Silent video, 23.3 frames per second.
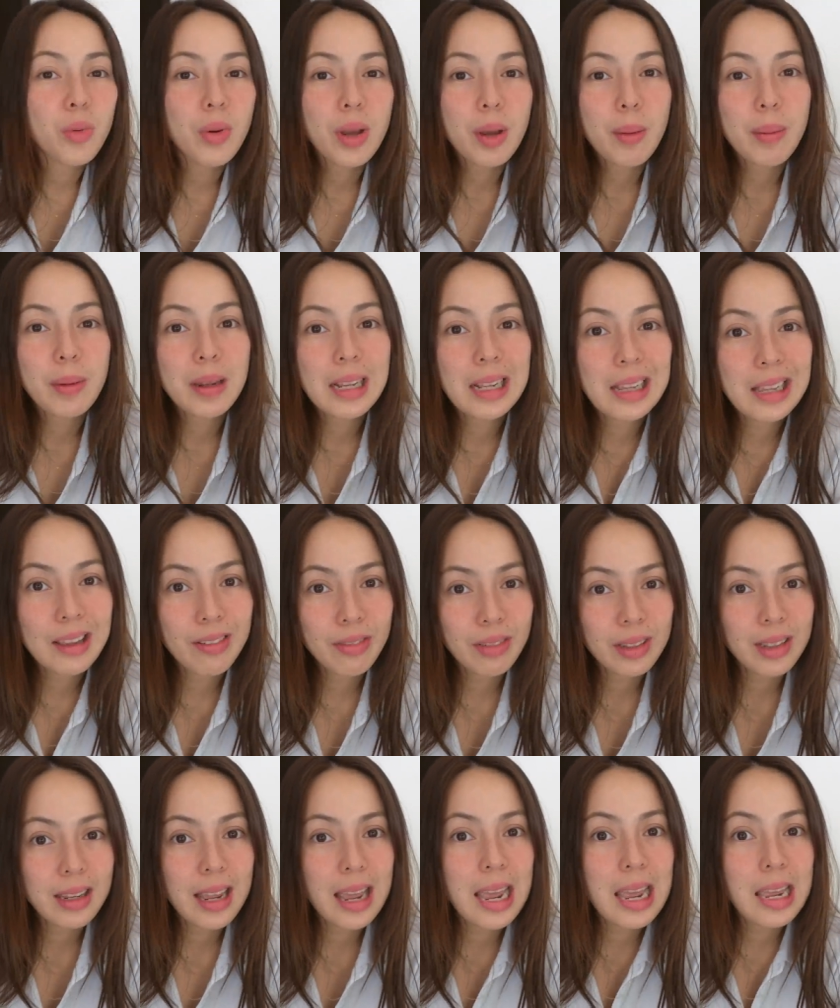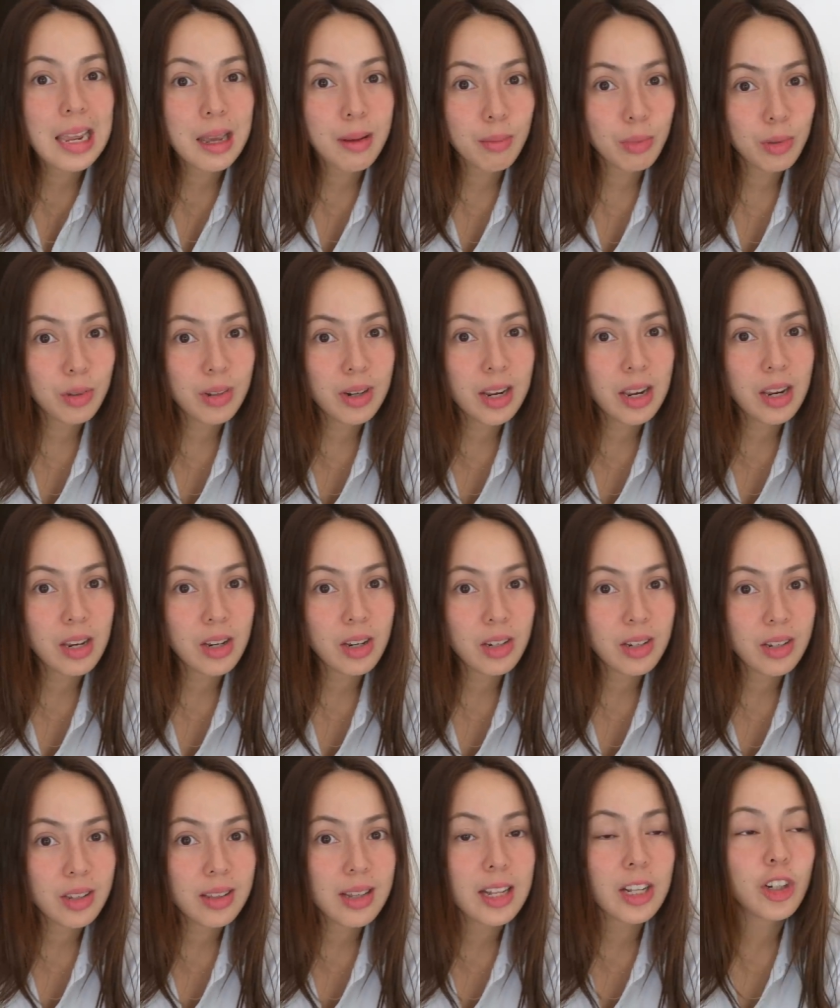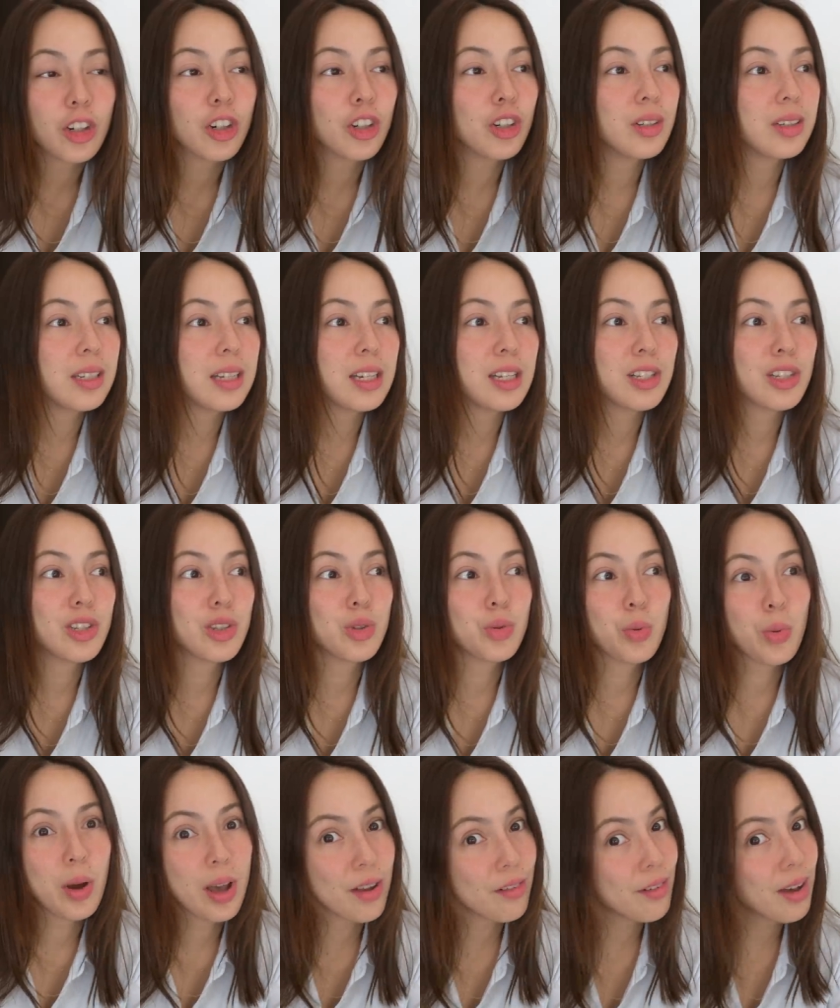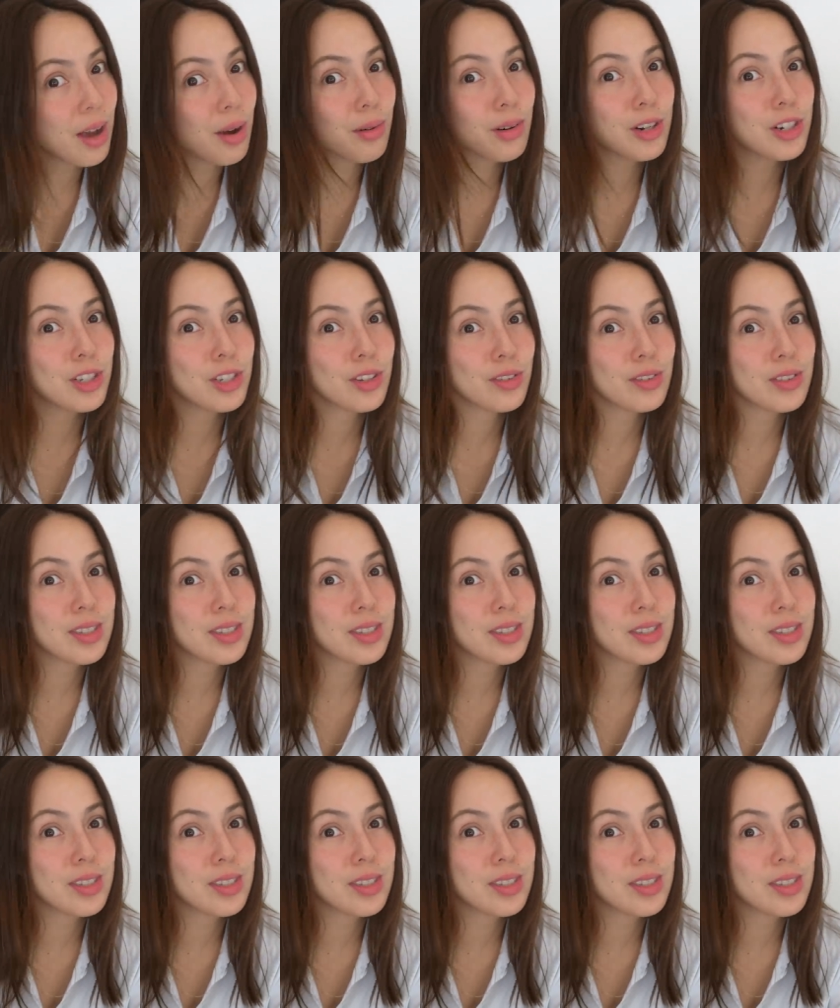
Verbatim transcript: wake up at 11 a.m. today. That girl needs 12 hours of